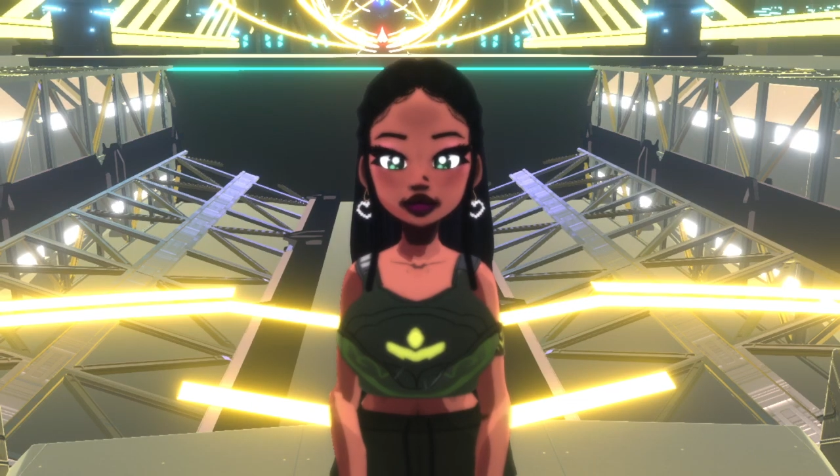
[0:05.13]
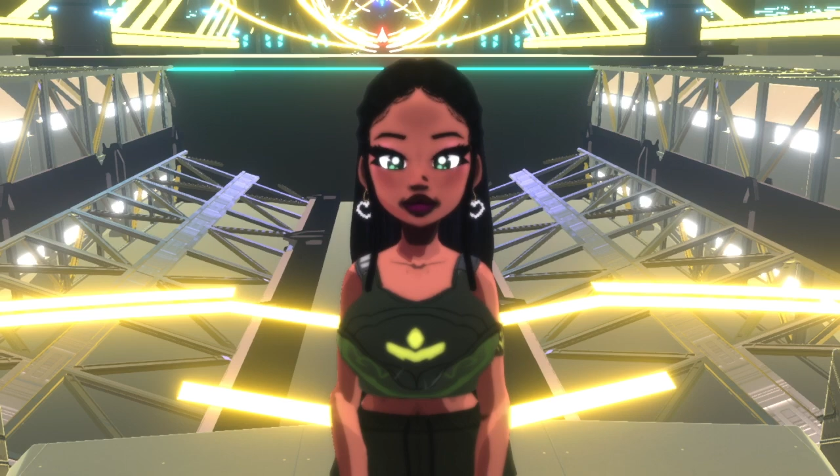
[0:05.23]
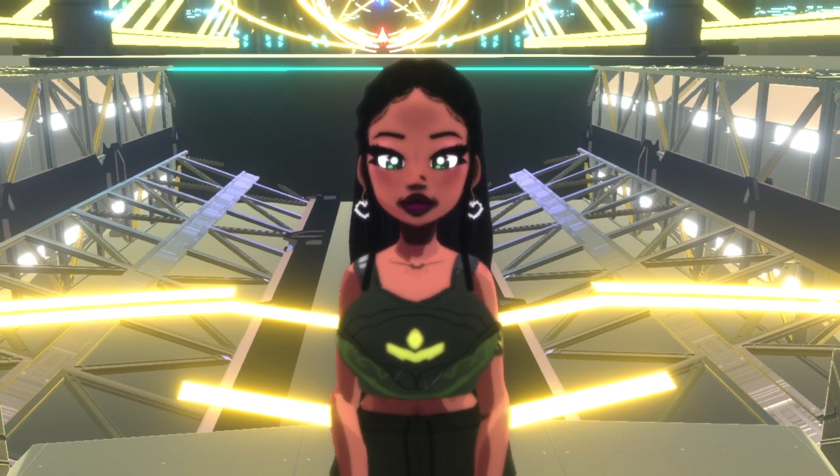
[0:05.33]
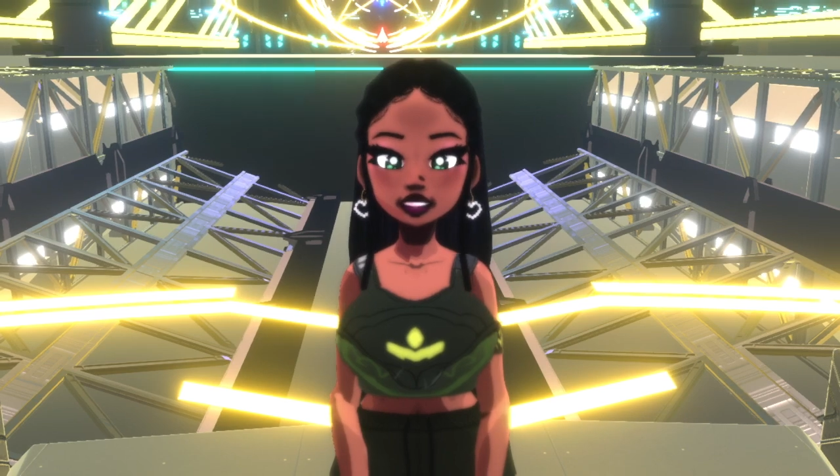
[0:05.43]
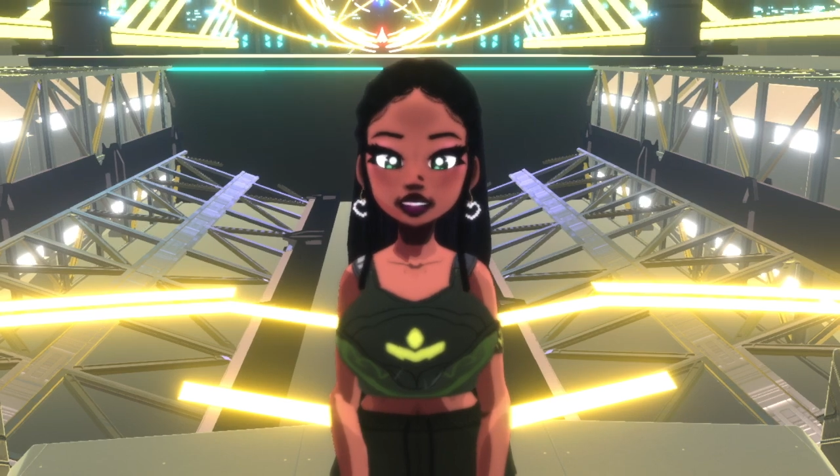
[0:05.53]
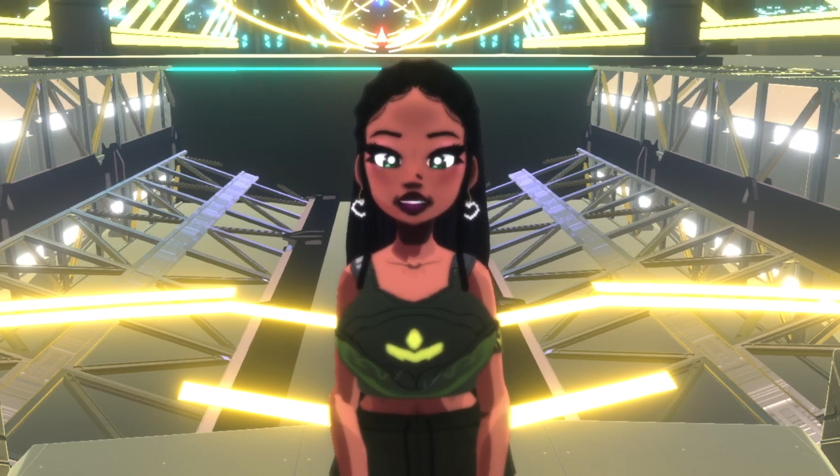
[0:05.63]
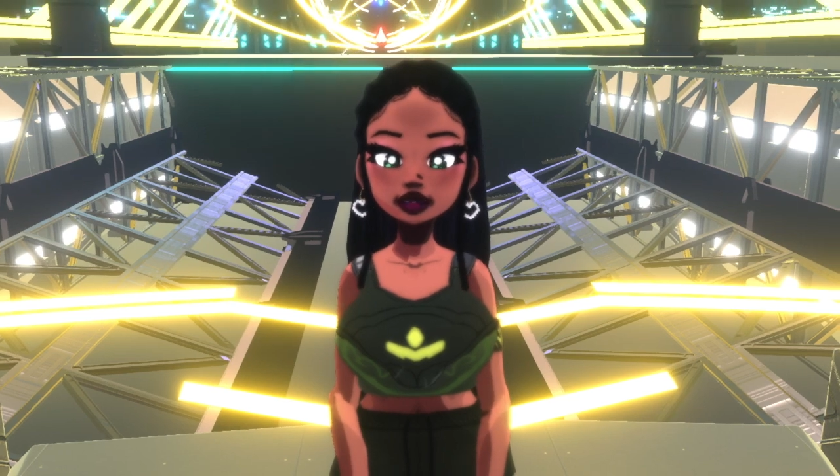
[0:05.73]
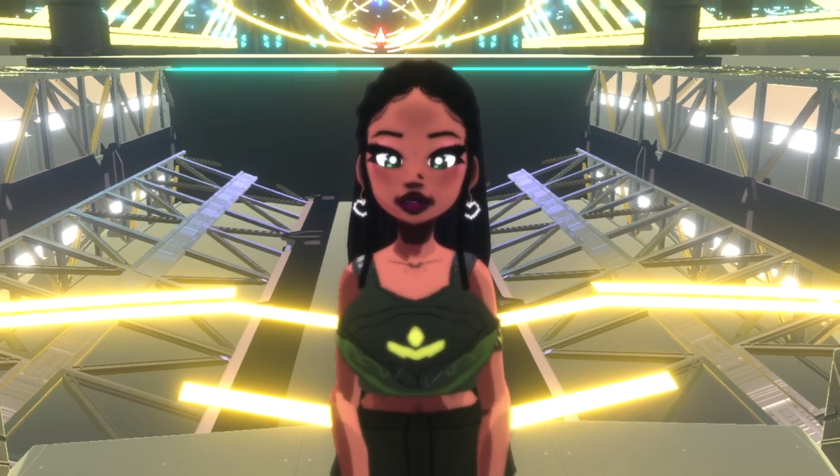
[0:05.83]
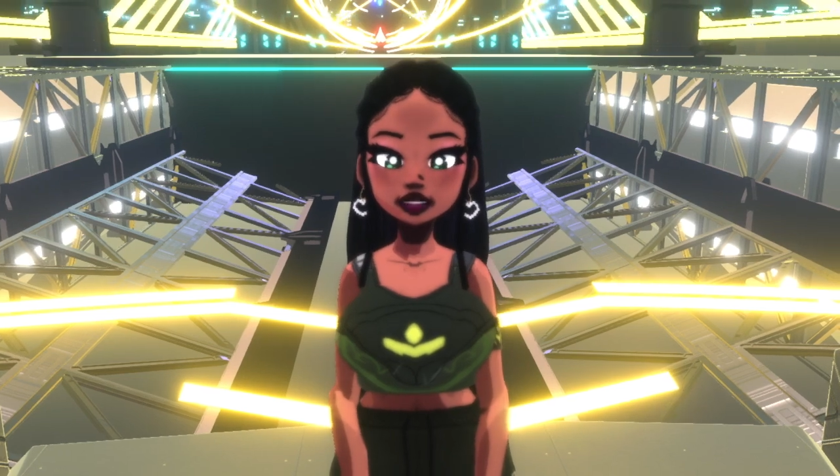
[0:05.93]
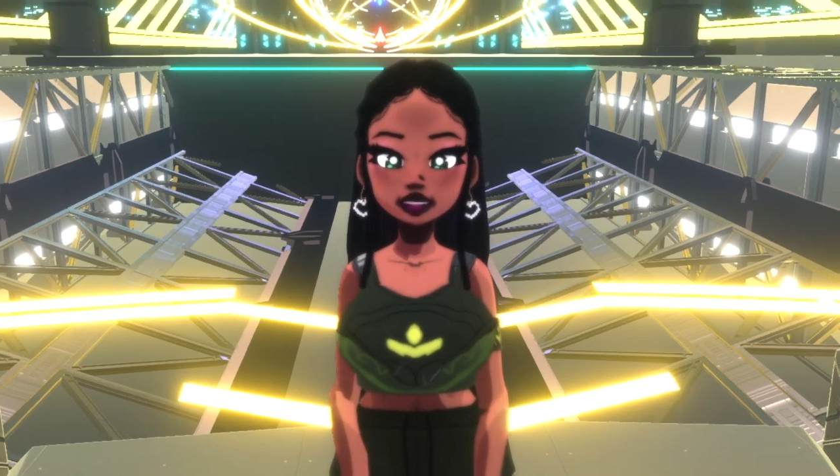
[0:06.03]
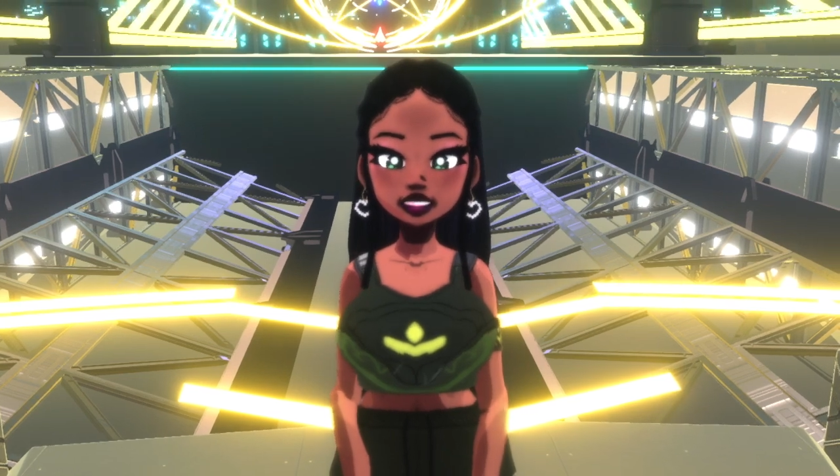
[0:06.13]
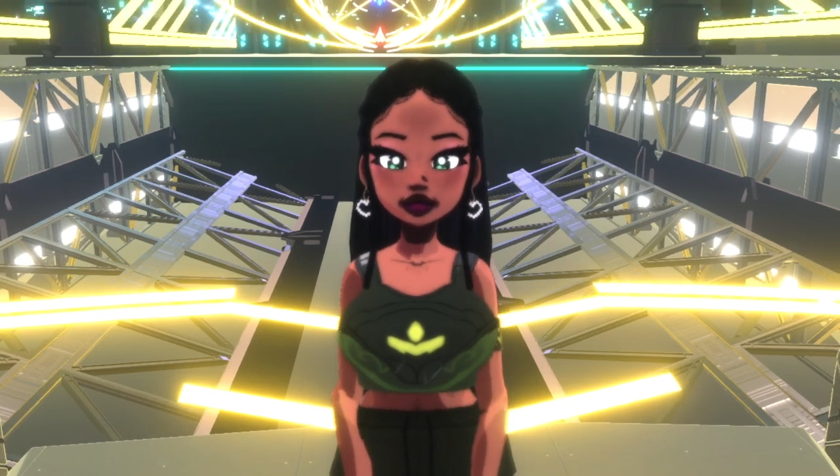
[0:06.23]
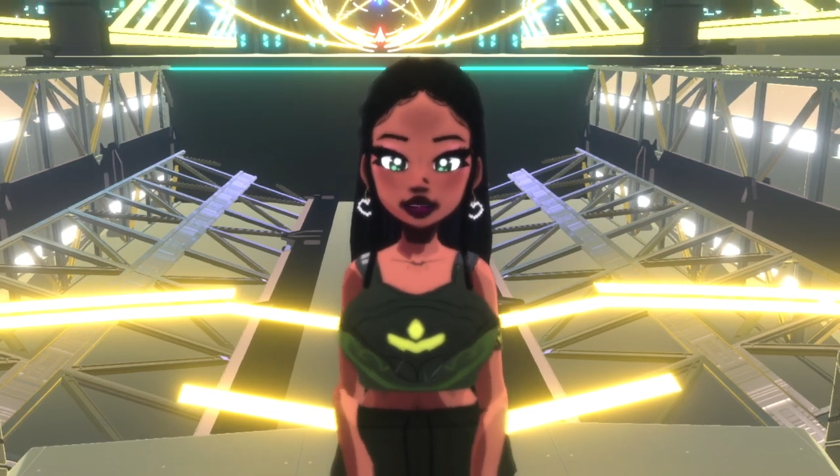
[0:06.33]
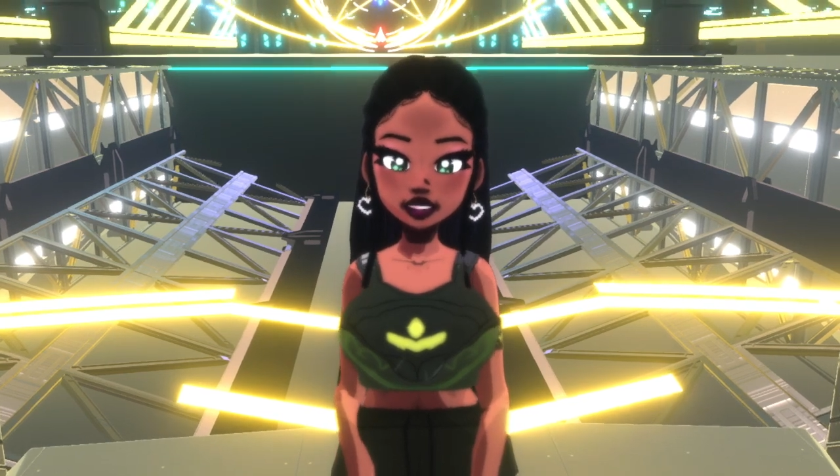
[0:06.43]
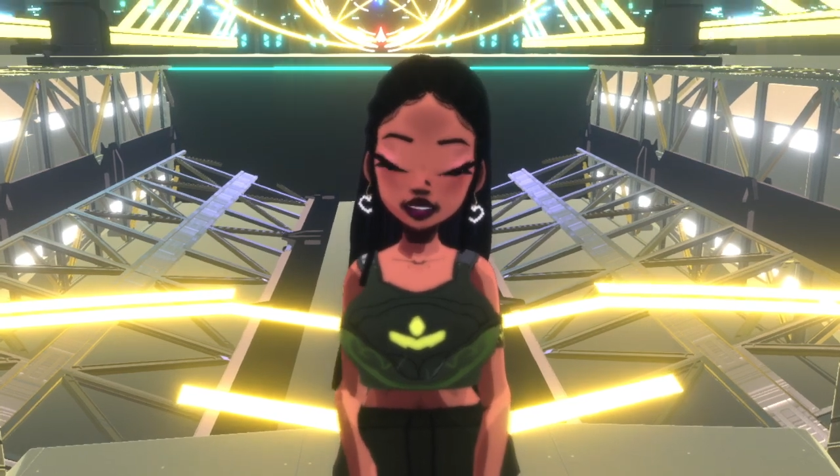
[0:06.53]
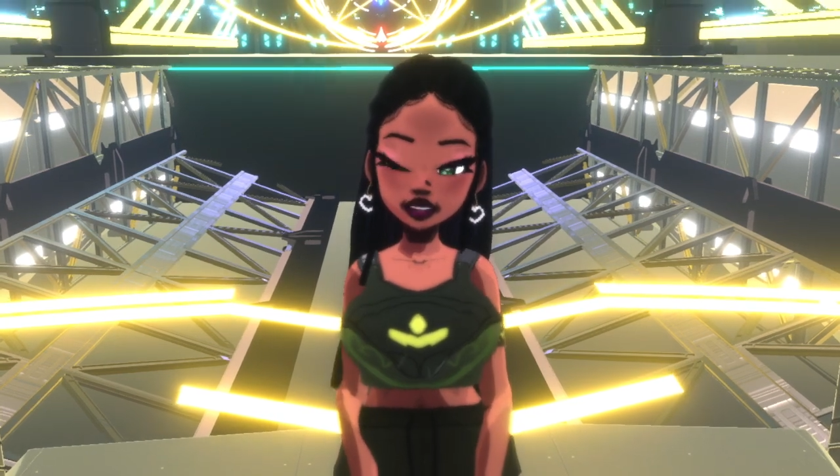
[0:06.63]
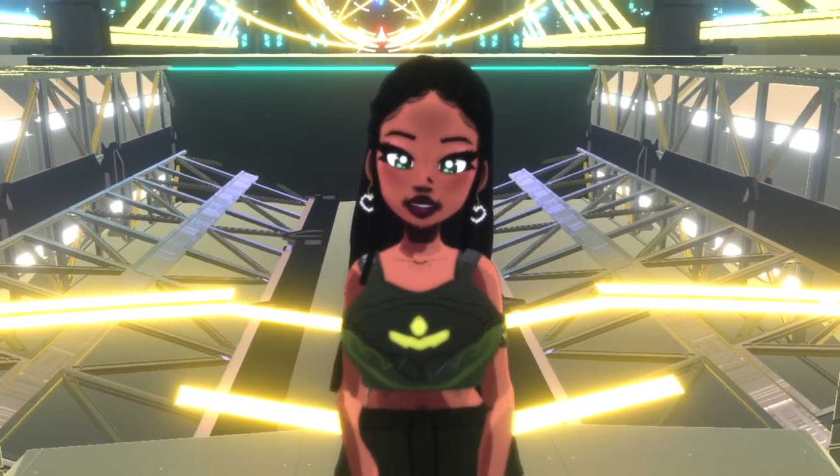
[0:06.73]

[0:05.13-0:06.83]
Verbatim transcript: Good morning, good afternoon,